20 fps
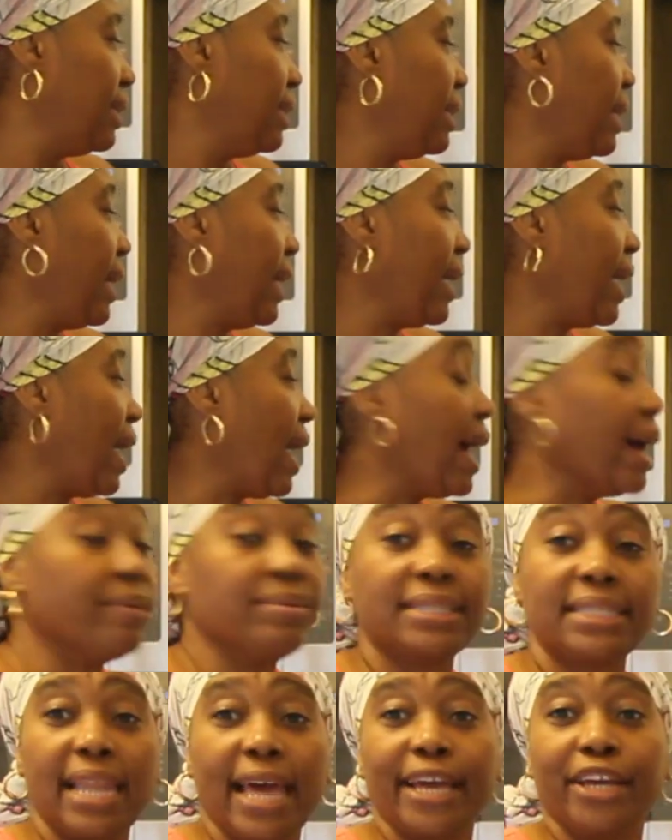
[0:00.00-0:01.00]
like, I
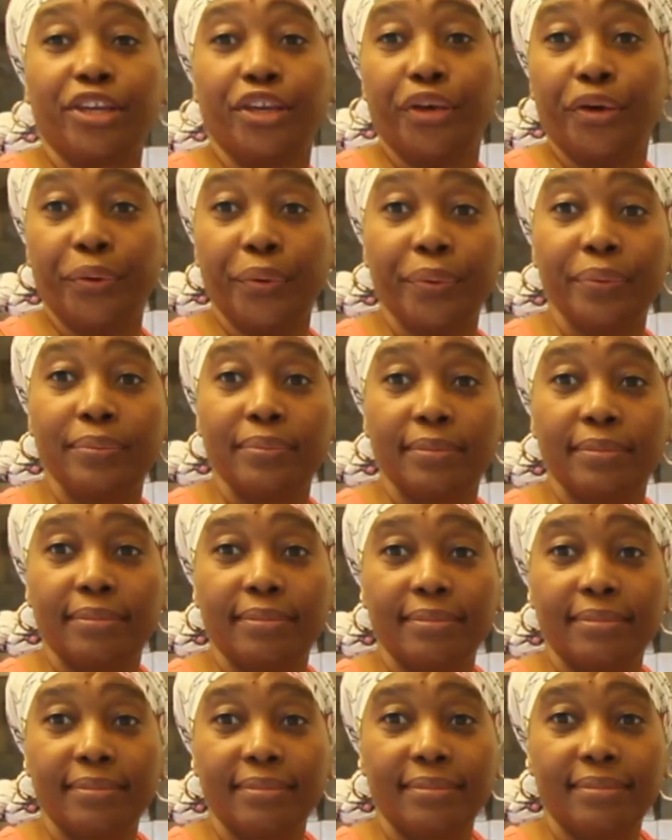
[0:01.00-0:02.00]
was like you,
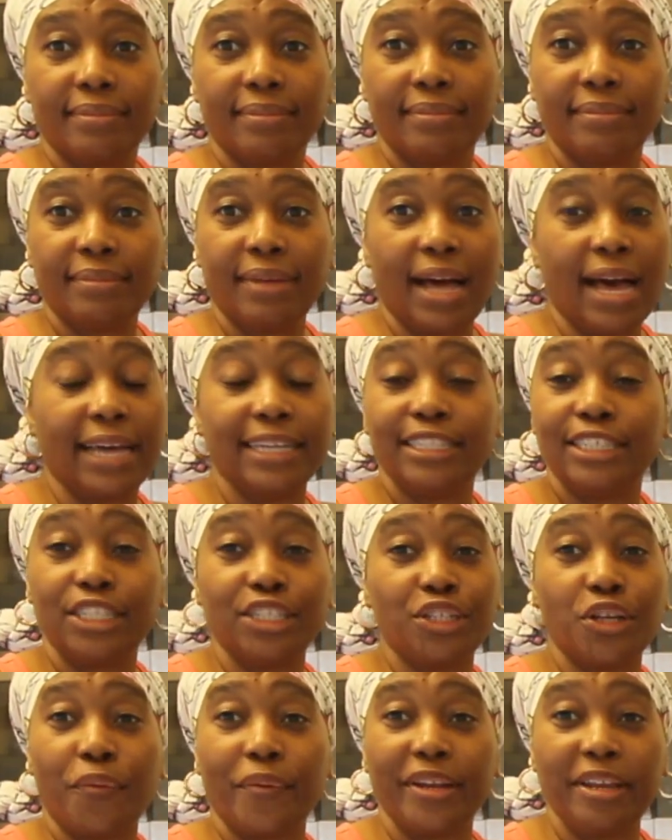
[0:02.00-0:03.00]
I
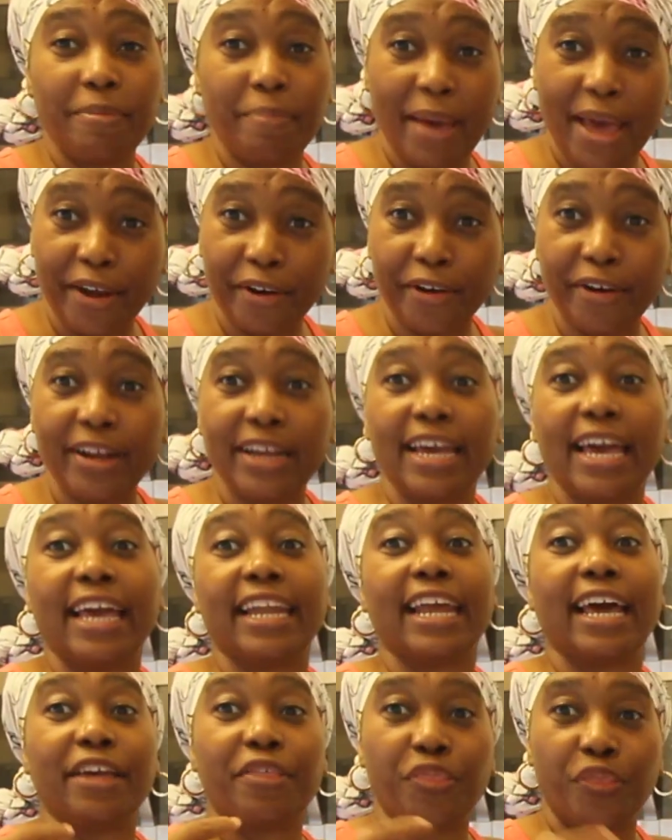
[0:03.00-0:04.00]
didn't know any better,
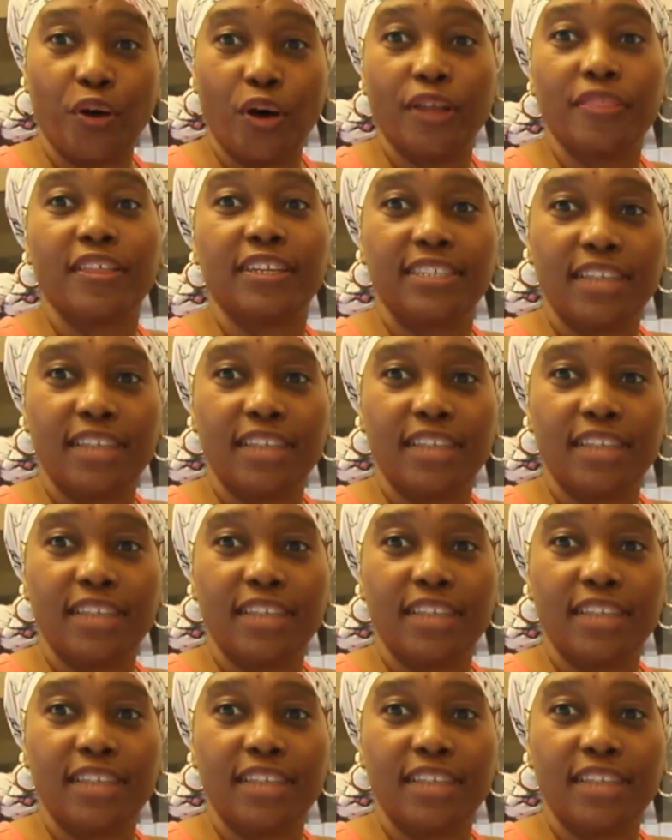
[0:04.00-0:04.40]
and I thought the